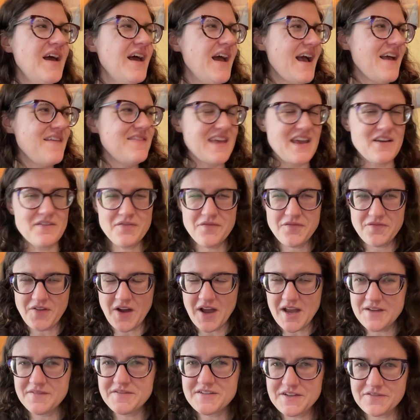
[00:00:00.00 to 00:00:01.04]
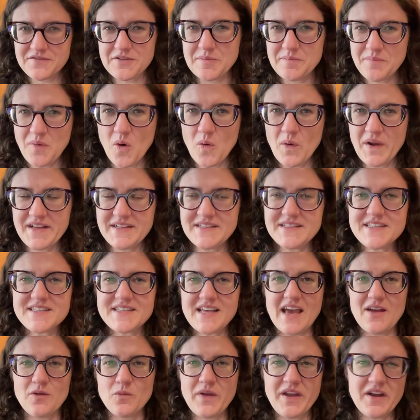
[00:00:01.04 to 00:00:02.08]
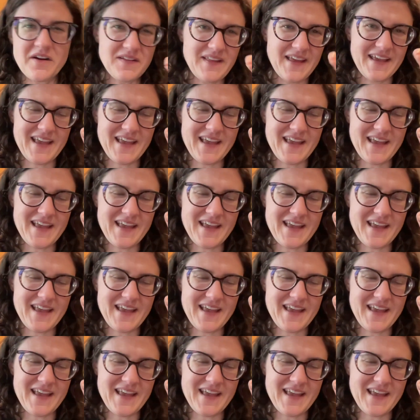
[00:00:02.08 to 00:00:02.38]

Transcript: And they have 5 different points, and we are